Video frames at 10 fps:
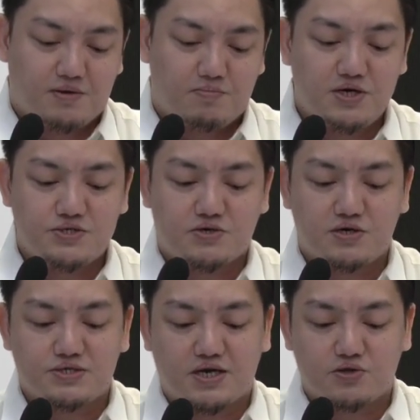Police
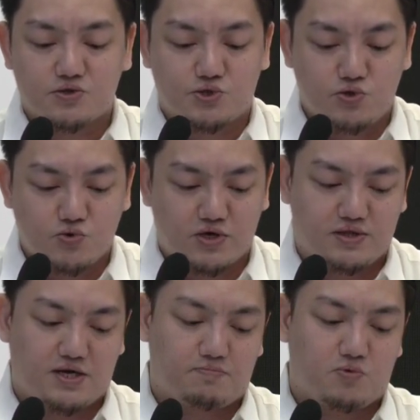Colonel Santos knew
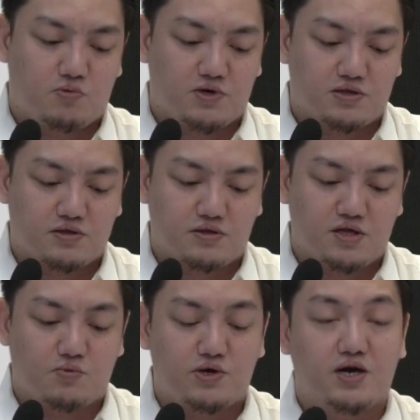at that moment
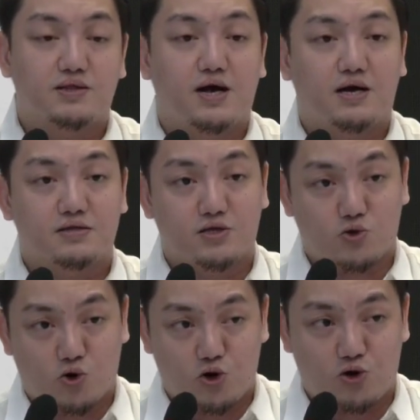they would not act at
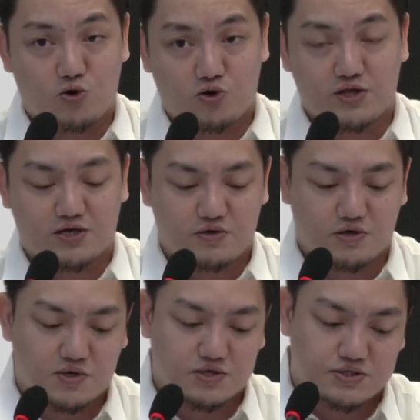all on that
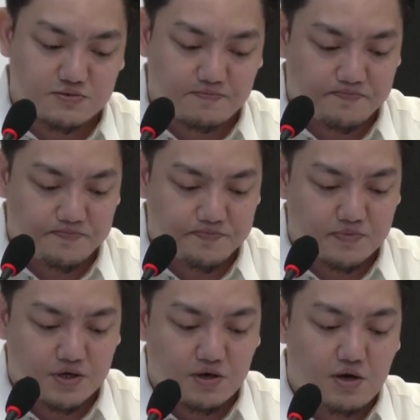request.
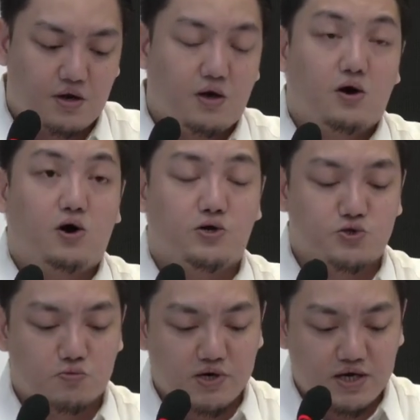On
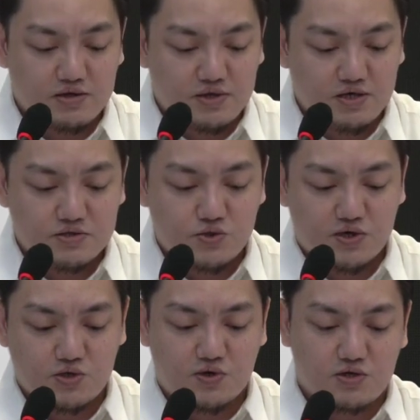October 19,
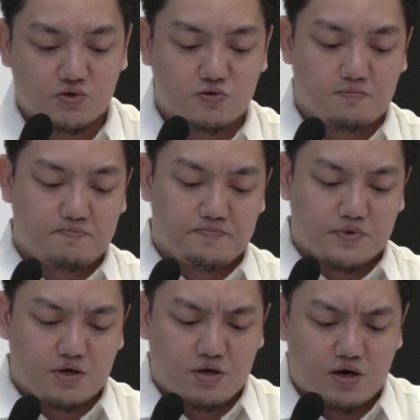2022,
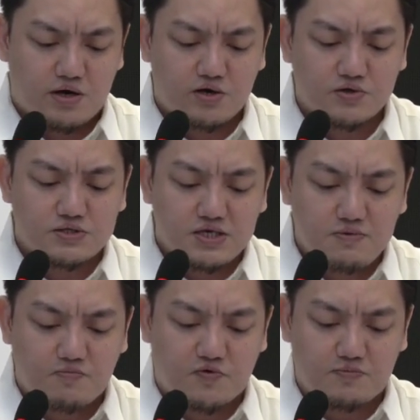another
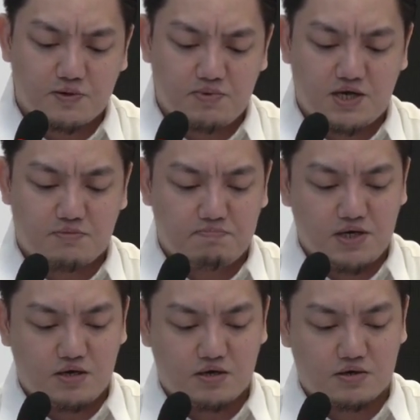team from the
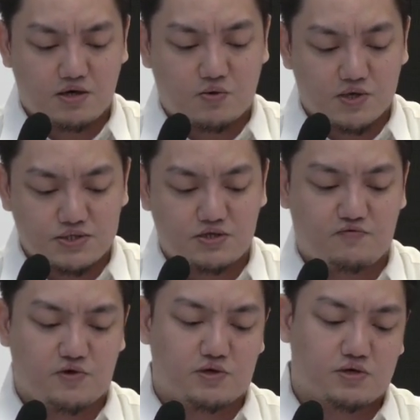PNP requested
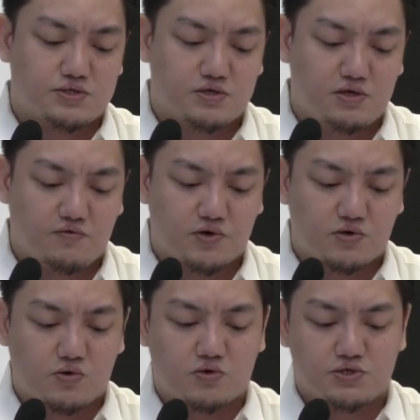for the custody of the
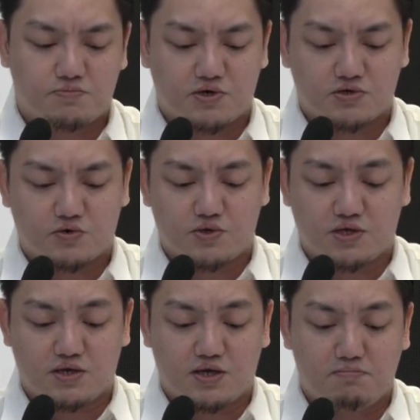co-conspirator
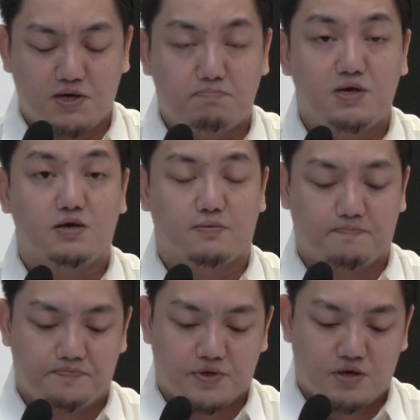within NBP,
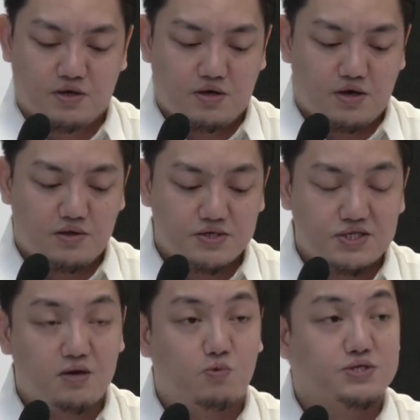and the
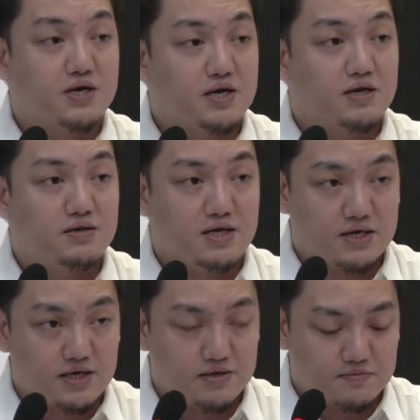same was again
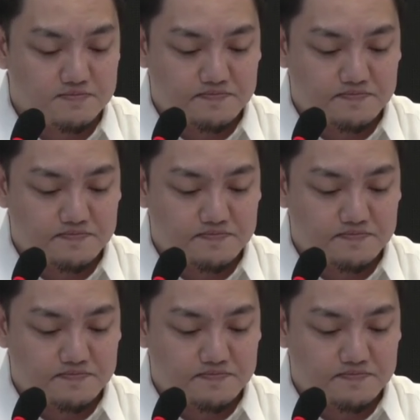denied.